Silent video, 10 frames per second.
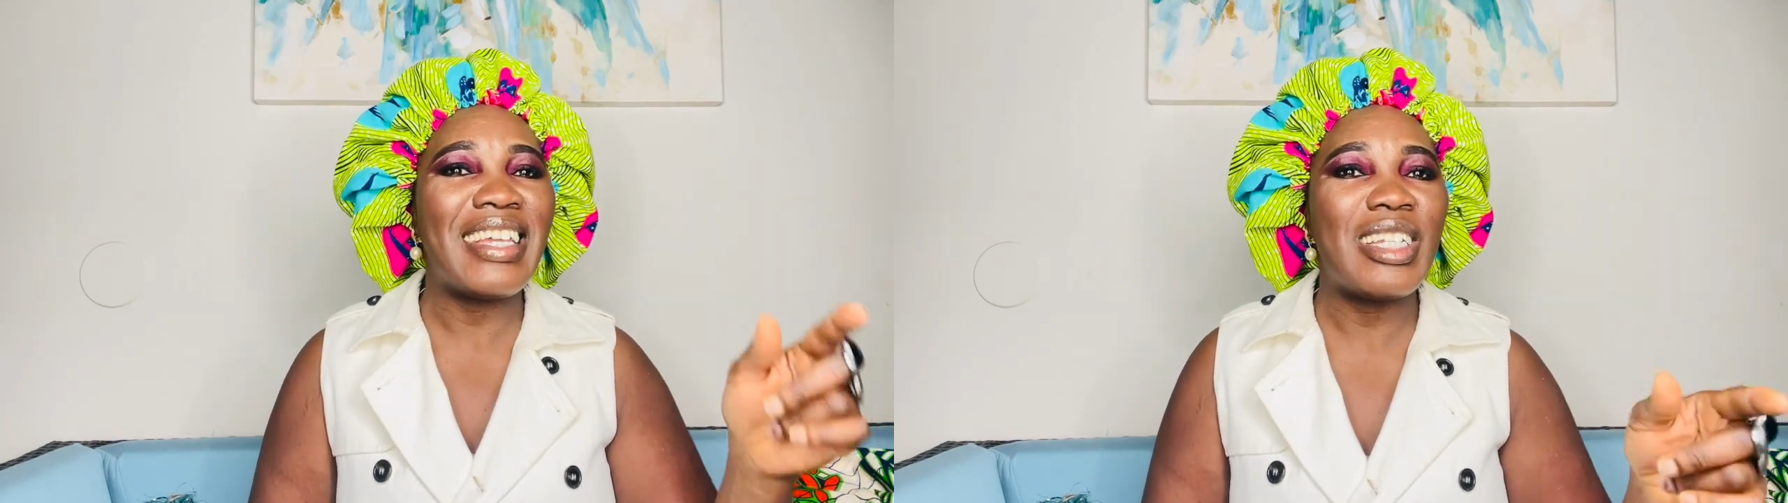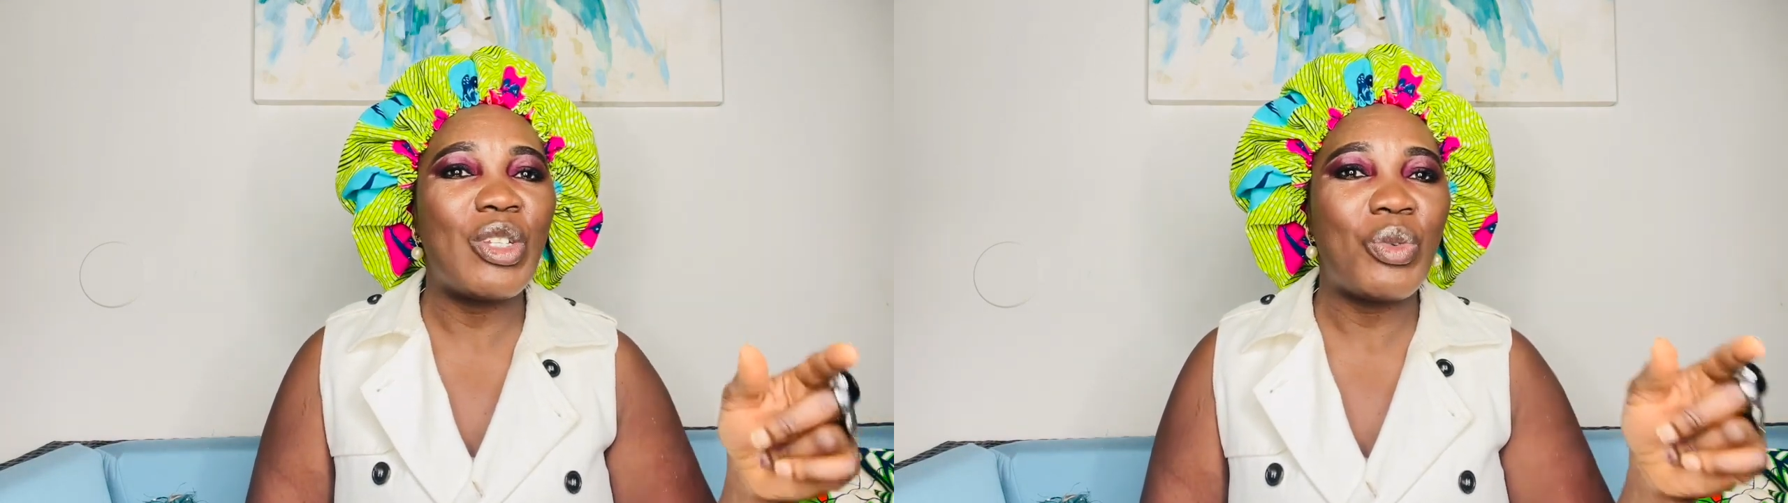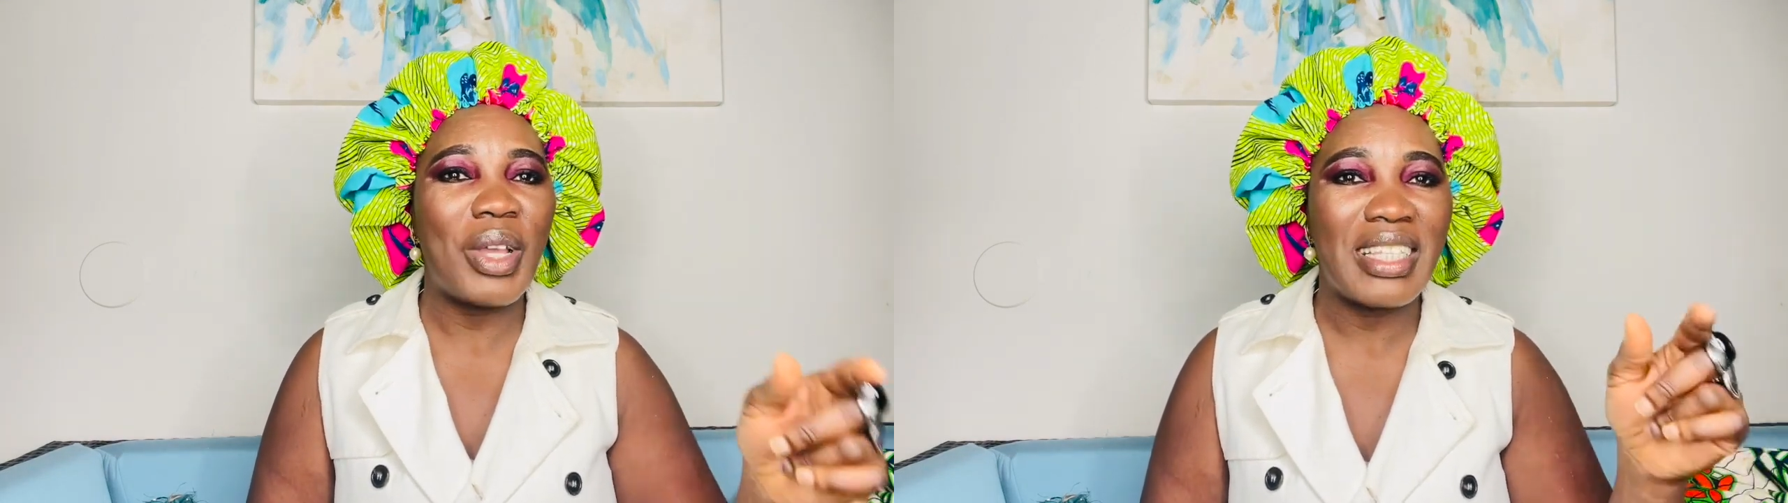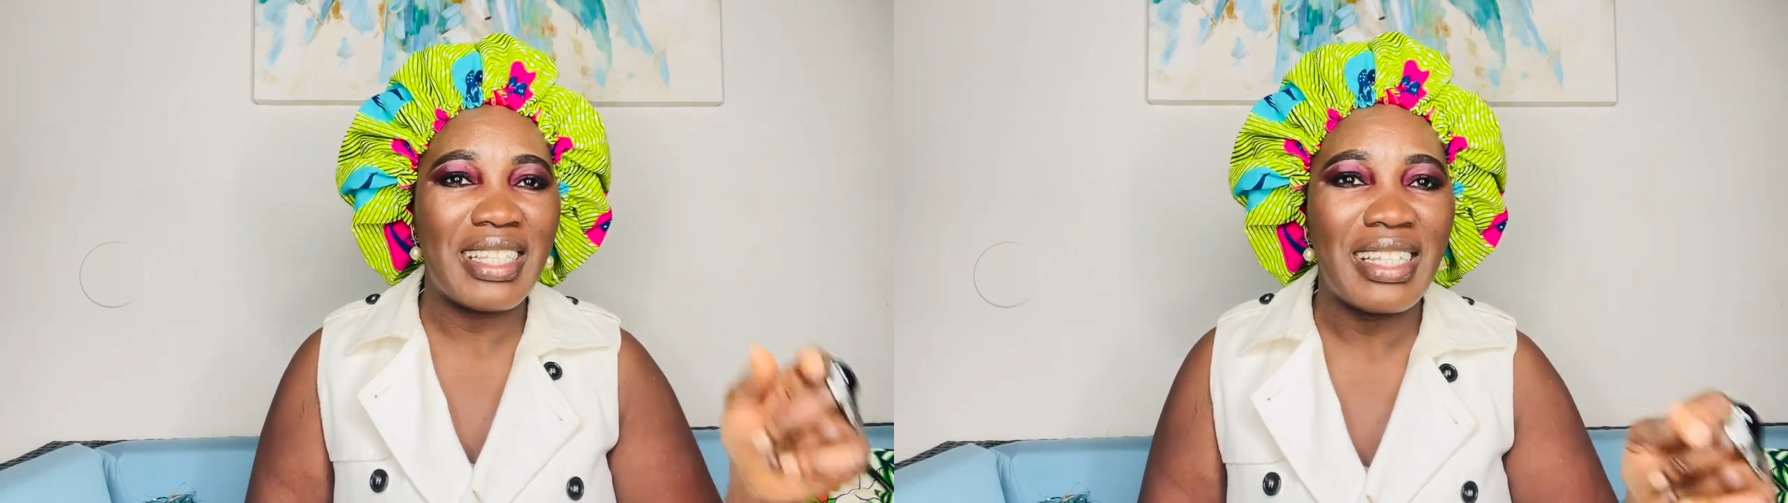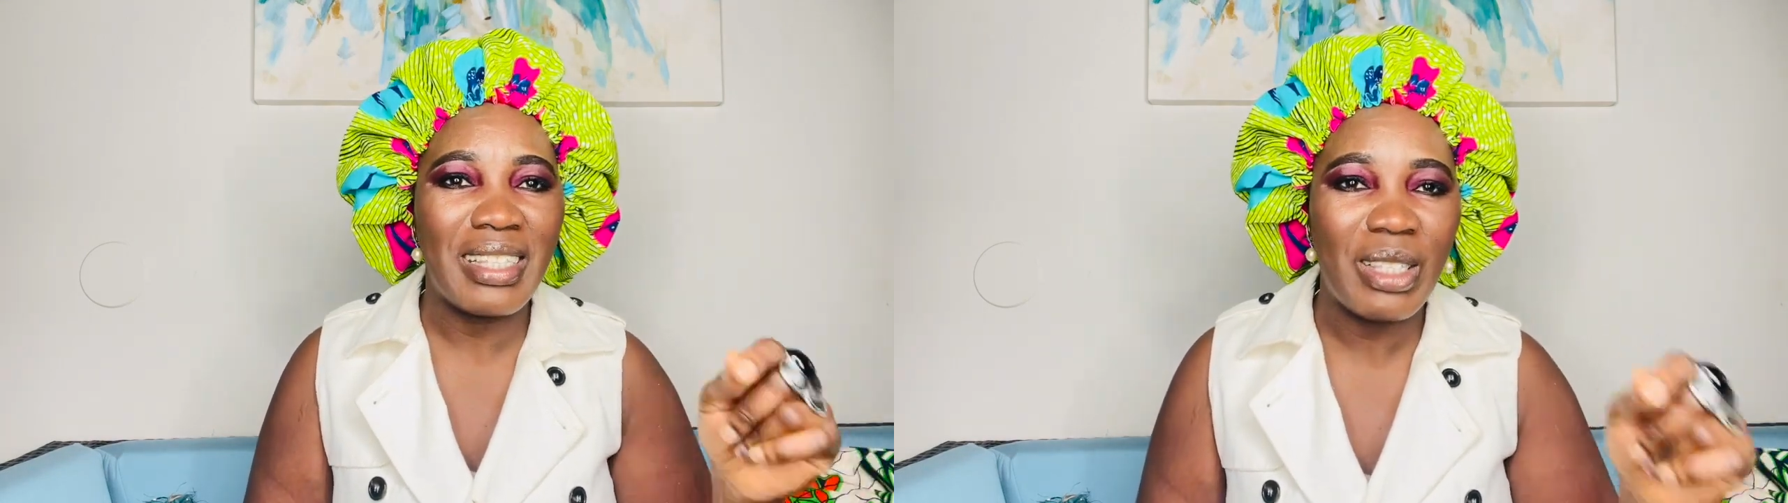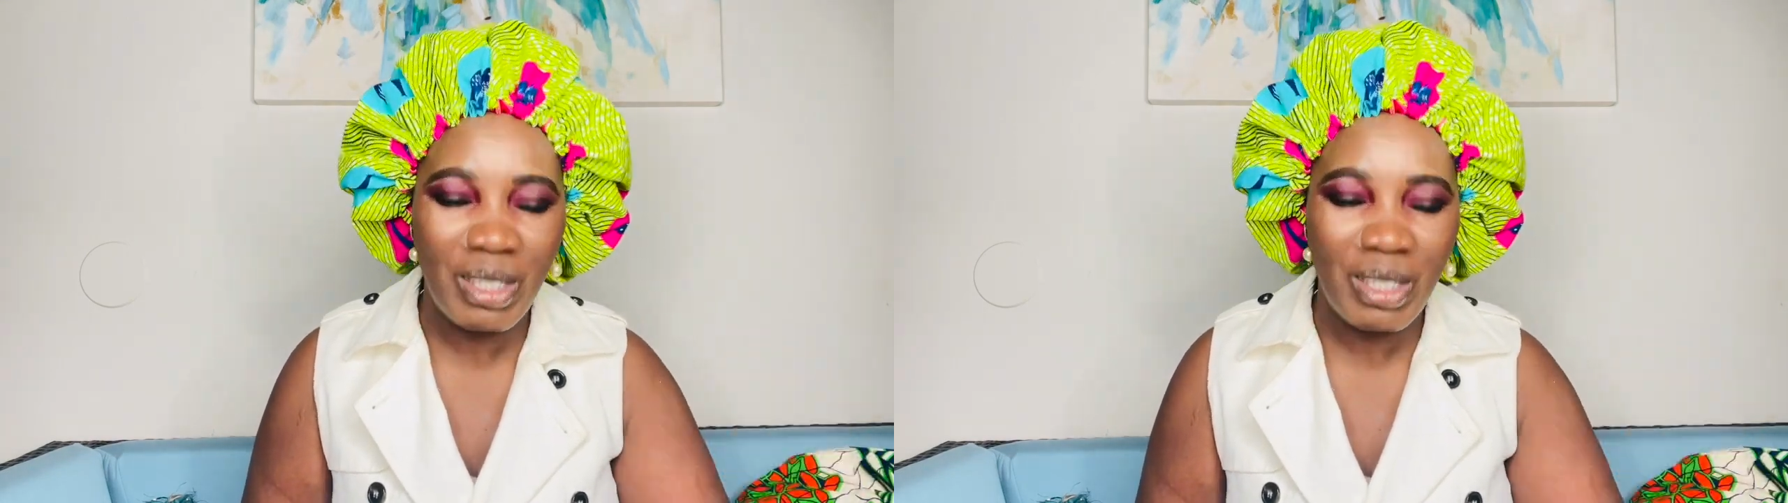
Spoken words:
interesting